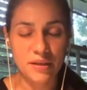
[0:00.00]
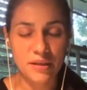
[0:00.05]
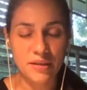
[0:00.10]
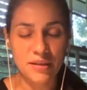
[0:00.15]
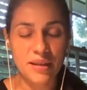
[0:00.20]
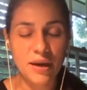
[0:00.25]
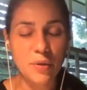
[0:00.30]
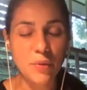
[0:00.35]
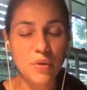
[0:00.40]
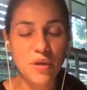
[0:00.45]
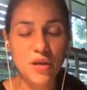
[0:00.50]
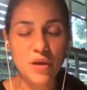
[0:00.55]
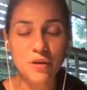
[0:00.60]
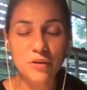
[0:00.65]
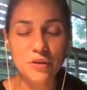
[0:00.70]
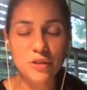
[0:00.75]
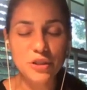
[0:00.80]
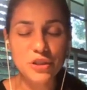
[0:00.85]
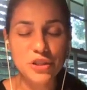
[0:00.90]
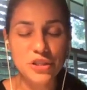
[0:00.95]
that we
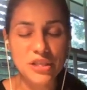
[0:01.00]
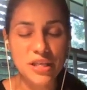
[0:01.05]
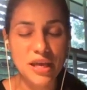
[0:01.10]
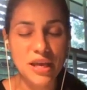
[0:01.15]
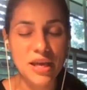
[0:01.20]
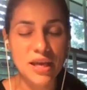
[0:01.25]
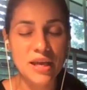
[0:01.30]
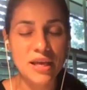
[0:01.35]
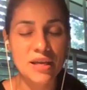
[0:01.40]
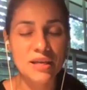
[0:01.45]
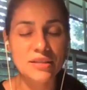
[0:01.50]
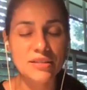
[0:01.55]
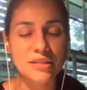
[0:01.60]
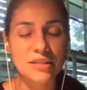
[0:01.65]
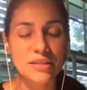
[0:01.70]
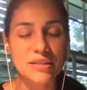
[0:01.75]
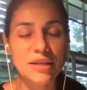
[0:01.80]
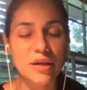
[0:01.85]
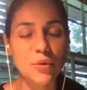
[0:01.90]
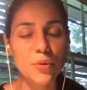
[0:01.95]
understand
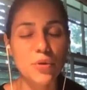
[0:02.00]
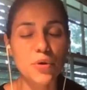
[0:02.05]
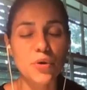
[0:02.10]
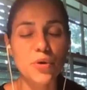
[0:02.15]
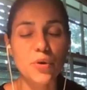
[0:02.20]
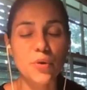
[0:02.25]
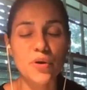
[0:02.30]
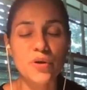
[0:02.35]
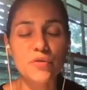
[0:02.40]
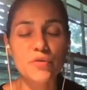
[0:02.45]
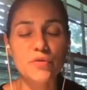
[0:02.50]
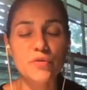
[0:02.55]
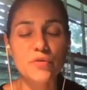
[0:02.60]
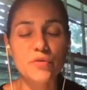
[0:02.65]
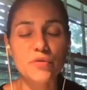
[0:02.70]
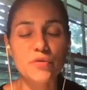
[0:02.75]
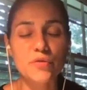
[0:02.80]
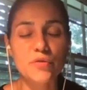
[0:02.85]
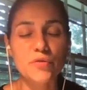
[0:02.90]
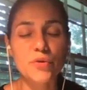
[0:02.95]
that we're going
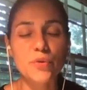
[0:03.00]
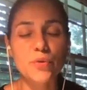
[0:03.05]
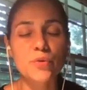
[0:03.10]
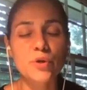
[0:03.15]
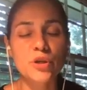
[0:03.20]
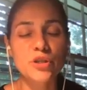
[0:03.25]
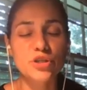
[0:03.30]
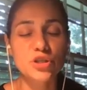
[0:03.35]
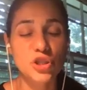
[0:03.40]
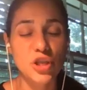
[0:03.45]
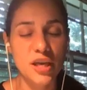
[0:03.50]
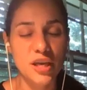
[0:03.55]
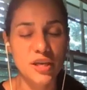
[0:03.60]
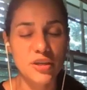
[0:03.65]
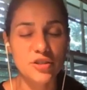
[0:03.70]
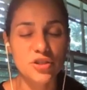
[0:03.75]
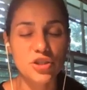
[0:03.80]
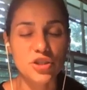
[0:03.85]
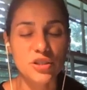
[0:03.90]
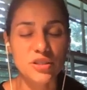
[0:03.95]

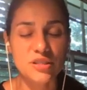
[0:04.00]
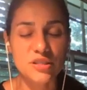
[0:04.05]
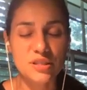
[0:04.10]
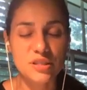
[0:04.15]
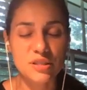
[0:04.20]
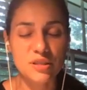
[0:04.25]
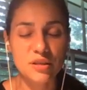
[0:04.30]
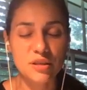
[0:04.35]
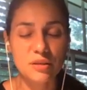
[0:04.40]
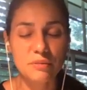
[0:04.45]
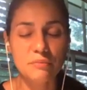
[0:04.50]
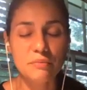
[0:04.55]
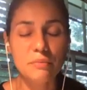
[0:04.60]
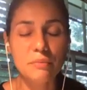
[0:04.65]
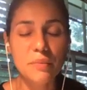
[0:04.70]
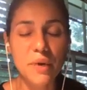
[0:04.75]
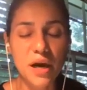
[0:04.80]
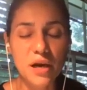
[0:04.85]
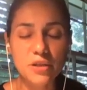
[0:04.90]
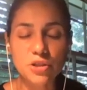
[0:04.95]
changes,
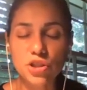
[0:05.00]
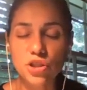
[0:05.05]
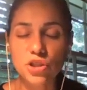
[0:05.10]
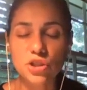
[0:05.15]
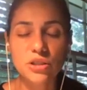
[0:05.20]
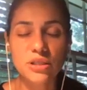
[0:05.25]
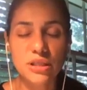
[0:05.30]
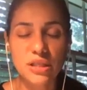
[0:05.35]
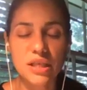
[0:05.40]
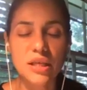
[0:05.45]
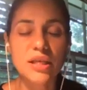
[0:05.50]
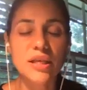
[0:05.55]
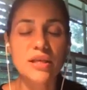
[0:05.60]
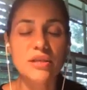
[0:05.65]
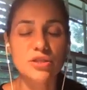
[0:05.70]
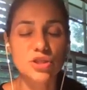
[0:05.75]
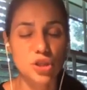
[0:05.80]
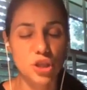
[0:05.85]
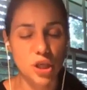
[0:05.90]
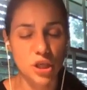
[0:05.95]
much needed
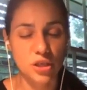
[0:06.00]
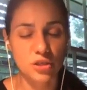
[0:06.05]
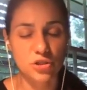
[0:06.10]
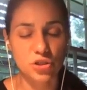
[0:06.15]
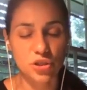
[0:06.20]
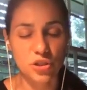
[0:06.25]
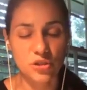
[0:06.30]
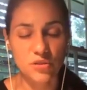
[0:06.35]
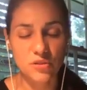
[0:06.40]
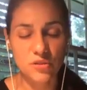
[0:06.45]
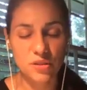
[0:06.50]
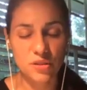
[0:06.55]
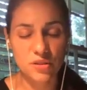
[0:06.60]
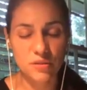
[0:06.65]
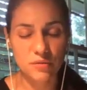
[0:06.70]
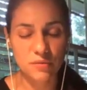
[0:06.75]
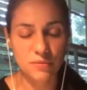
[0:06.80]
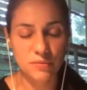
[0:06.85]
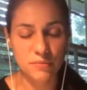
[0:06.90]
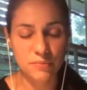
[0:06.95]
changes,
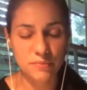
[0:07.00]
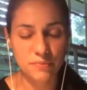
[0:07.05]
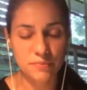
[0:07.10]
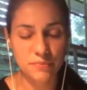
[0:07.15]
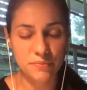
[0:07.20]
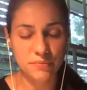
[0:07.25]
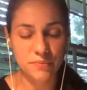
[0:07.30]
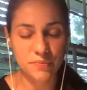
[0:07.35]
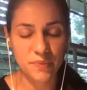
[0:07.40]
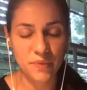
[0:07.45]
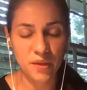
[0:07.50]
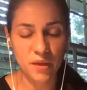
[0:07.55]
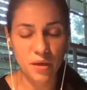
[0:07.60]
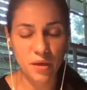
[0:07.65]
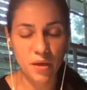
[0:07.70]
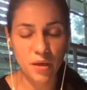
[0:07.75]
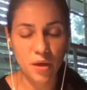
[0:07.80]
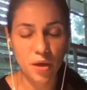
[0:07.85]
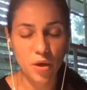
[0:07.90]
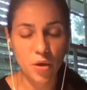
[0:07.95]

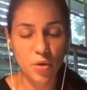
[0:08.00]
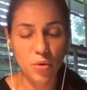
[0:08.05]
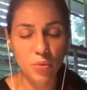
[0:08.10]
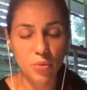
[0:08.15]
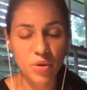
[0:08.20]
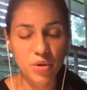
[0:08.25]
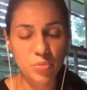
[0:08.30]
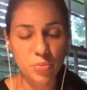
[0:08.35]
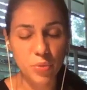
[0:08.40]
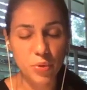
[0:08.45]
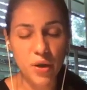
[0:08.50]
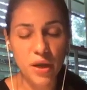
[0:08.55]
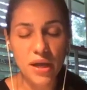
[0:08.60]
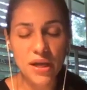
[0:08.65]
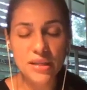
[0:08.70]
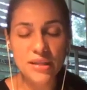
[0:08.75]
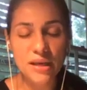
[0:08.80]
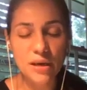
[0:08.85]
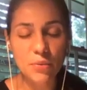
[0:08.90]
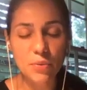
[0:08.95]
we pray
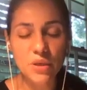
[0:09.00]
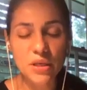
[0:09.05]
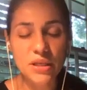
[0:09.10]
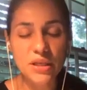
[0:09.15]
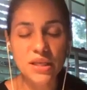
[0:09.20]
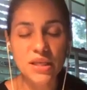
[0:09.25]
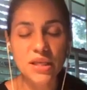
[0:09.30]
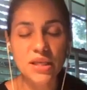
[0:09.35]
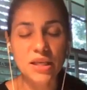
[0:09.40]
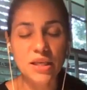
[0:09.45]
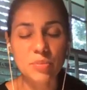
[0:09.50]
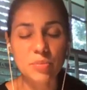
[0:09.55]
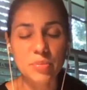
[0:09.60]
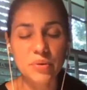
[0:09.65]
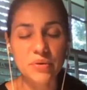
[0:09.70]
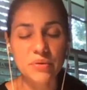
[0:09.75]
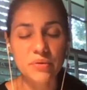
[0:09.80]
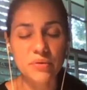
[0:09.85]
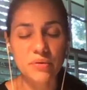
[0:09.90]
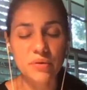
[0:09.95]
that we keep
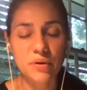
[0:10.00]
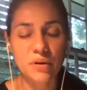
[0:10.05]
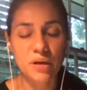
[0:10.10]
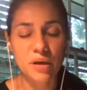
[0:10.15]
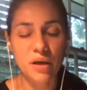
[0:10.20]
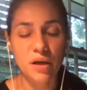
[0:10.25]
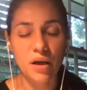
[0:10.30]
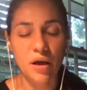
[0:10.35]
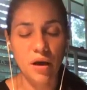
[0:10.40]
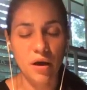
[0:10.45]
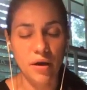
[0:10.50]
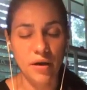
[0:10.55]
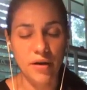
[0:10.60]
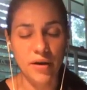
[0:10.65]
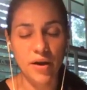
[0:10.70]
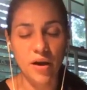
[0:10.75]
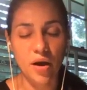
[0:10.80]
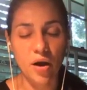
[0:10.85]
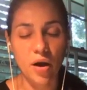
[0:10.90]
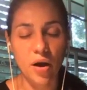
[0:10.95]
our
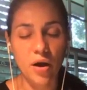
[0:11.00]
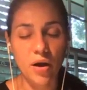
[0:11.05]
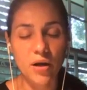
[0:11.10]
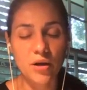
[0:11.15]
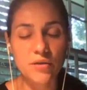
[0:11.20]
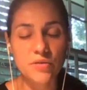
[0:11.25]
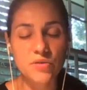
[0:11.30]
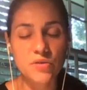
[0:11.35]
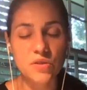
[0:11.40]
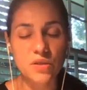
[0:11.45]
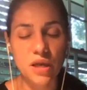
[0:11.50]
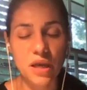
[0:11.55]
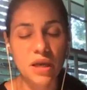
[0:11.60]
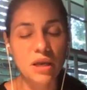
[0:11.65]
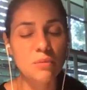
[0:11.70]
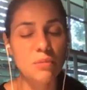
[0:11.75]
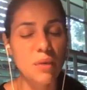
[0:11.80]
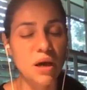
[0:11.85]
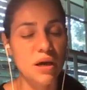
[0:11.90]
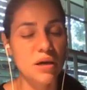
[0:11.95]
hearts and
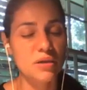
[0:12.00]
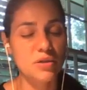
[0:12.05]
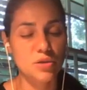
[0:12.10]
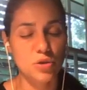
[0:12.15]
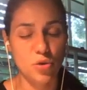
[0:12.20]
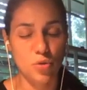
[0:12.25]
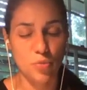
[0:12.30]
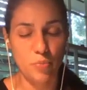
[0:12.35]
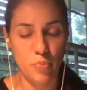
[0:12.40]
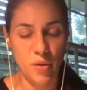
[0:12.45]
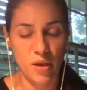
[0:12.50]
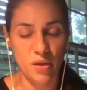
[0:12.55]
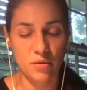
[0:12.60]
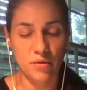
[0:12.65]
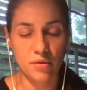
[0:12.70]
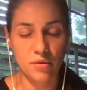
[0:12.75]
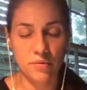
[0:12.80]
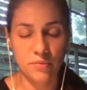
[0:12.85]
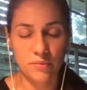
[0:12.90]
mind open